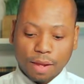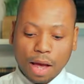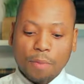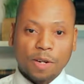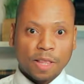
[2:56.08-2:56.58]

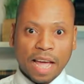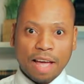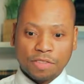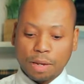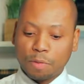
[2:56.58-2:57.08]
Up another
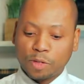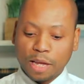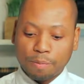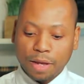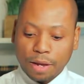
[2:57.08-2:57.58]
half step would
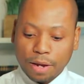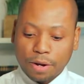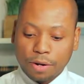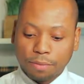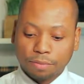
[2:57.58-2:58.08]
take me
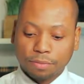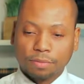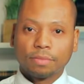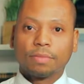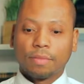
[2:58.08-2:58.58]
here,
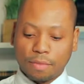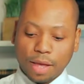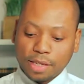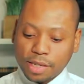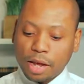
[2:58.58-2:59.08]

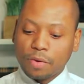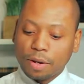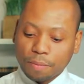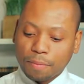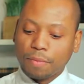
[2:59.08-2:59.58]

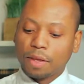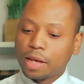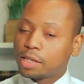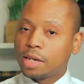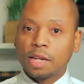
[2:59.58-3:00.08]
etc.
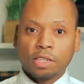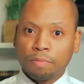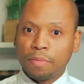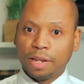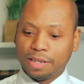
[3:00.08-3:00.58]
Because it
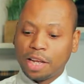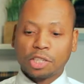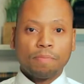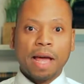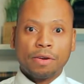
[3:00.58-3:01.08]

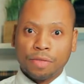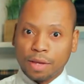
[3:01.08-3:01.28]
doesn't matter the